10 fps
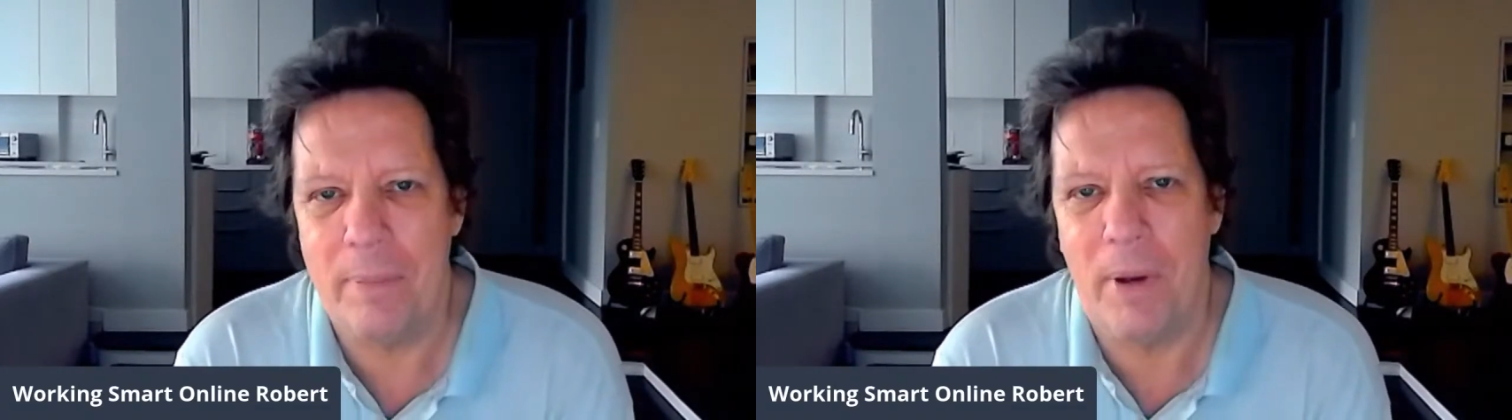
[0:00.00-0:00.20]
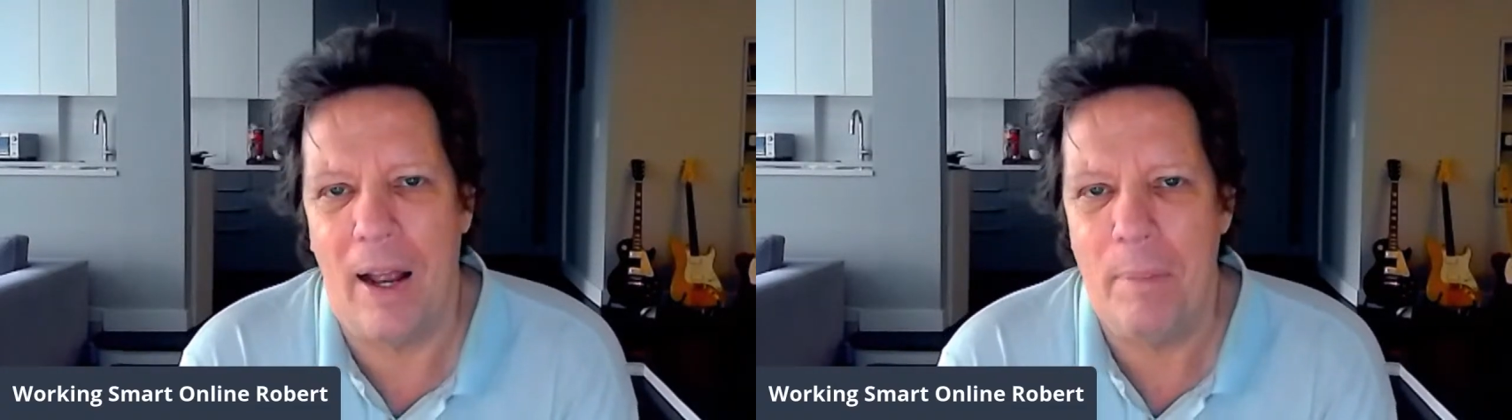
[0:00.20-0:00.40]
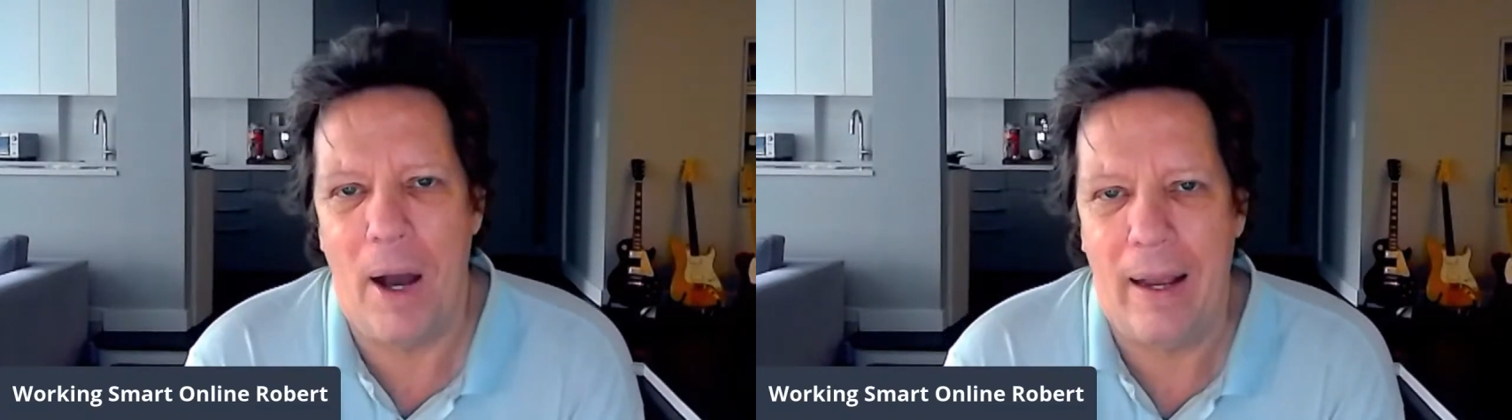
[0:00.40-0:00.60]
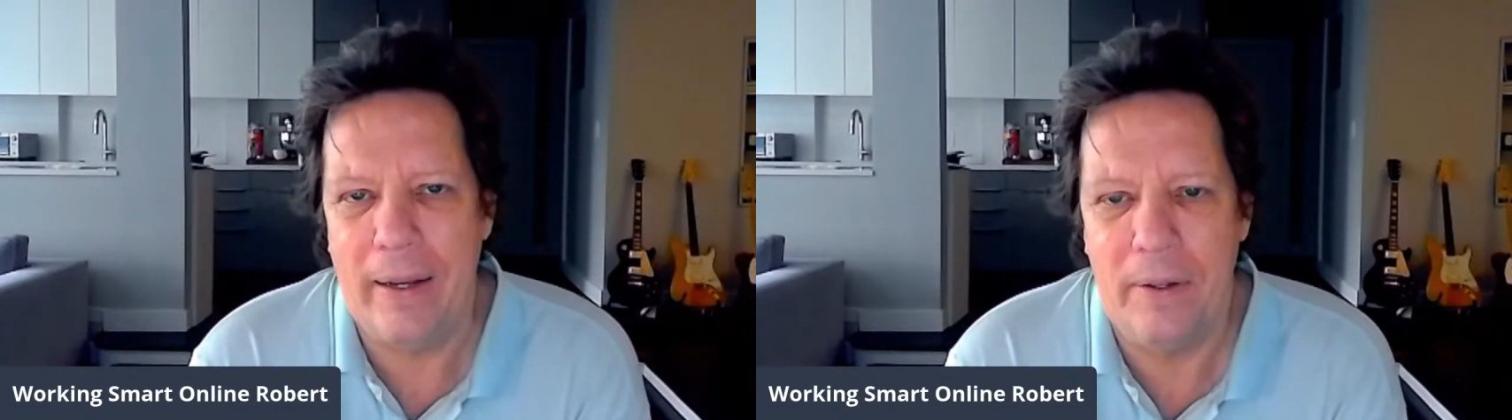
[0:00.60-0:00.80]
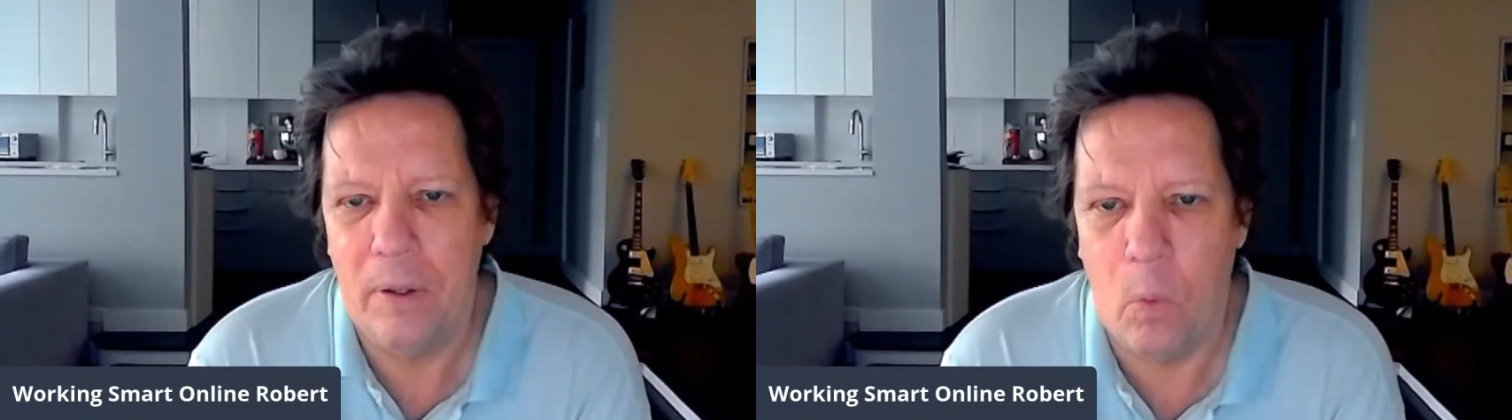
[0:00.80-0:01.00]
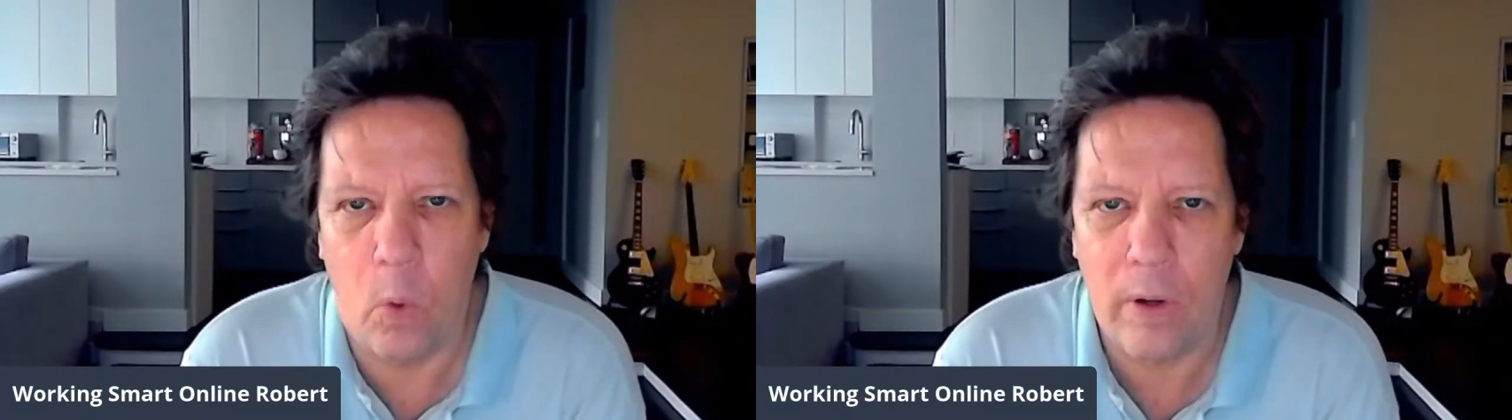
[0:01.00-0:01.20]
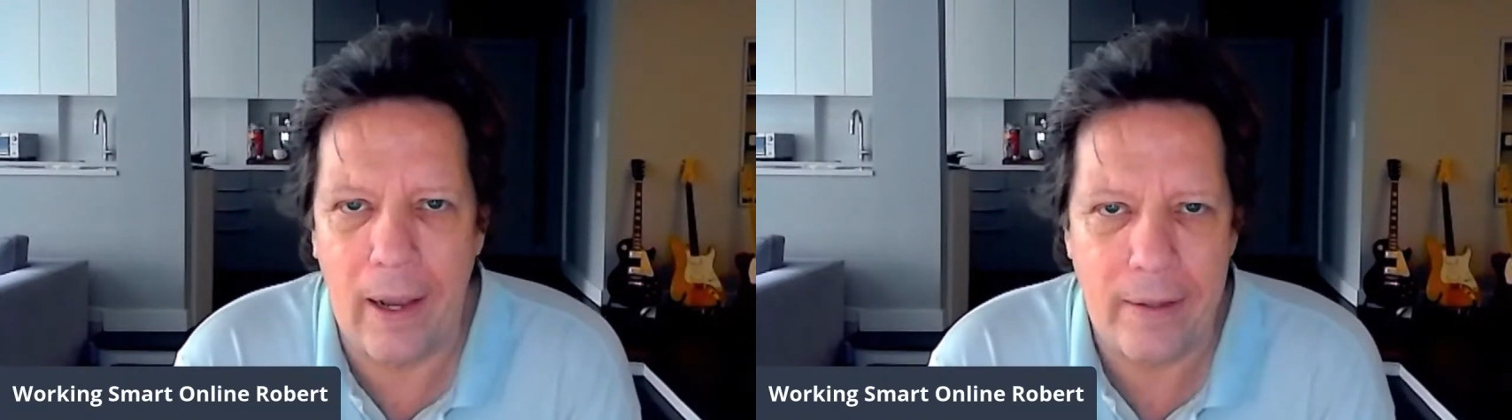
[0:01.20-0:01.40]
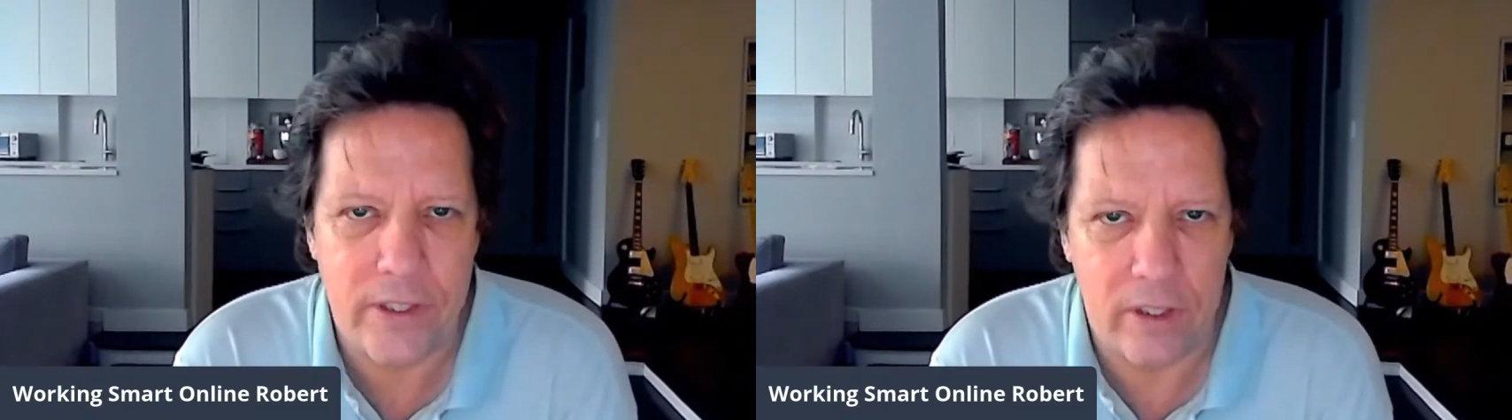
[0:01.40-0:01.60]
to buy my
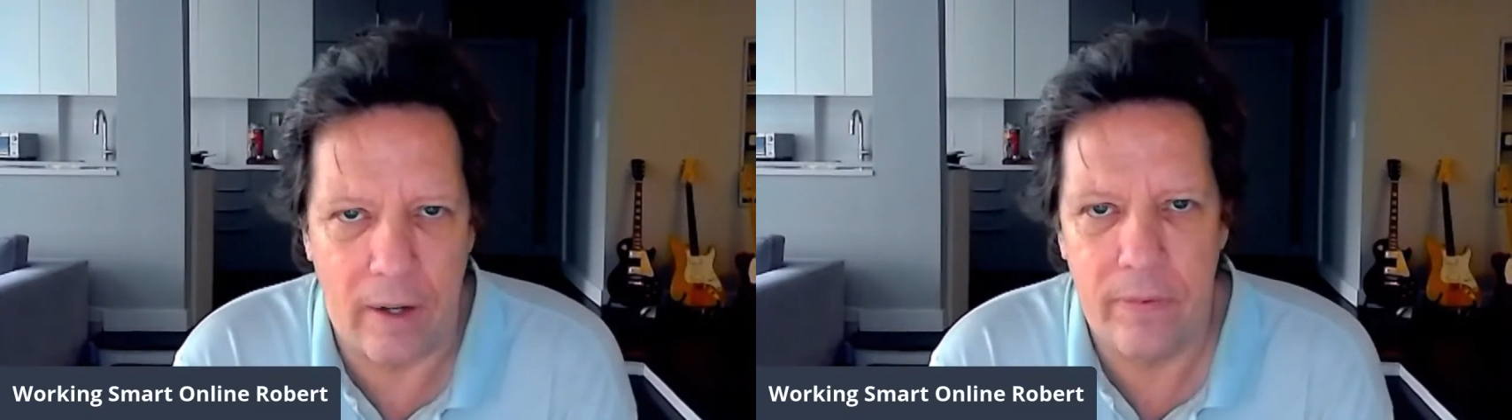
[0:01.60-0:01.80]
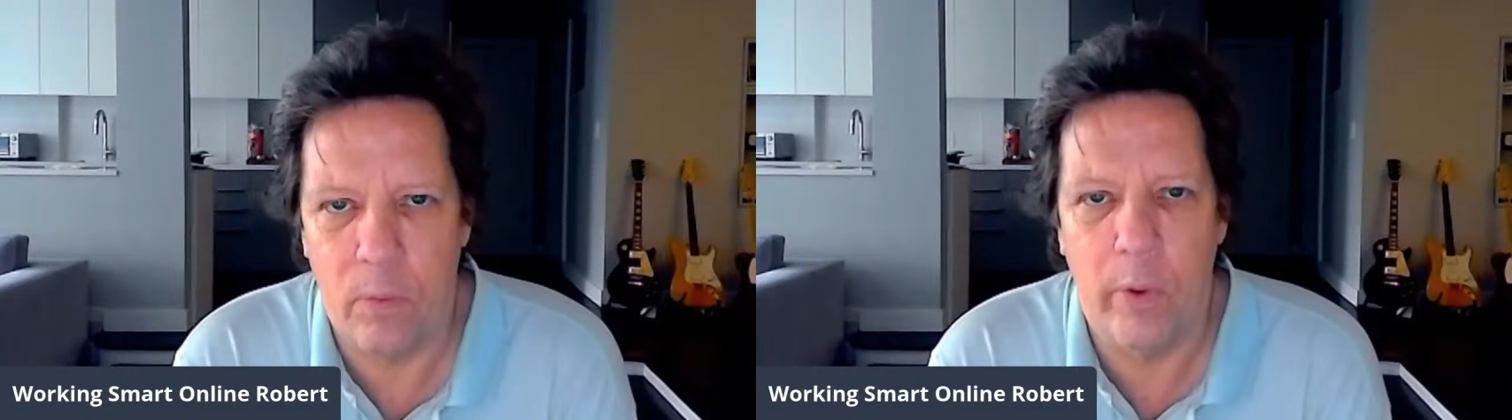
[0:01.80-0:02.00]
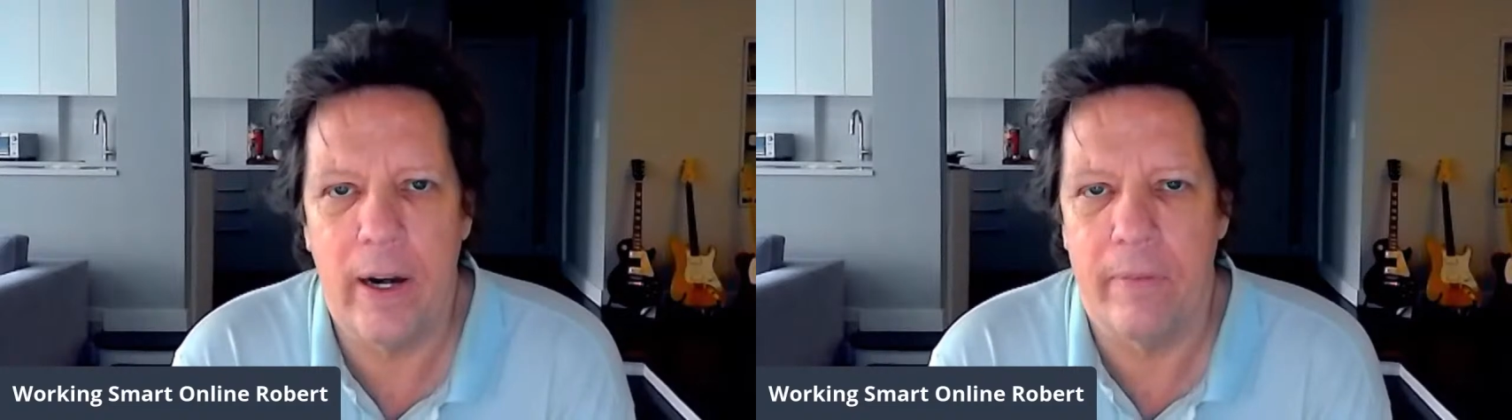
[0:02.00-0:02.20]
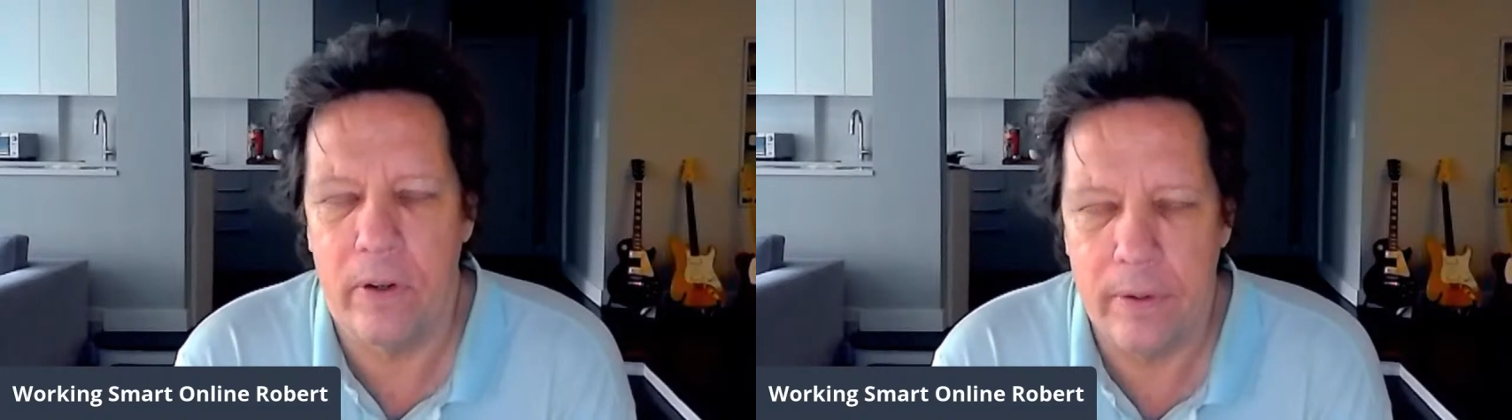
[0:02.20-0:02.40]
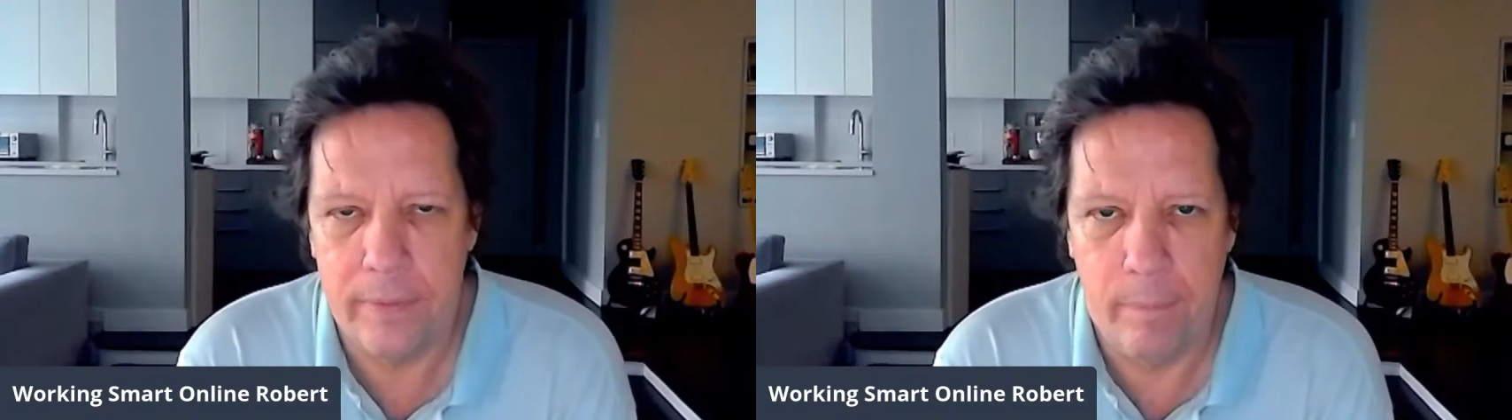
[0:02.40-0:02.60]
workout stuff, whatever.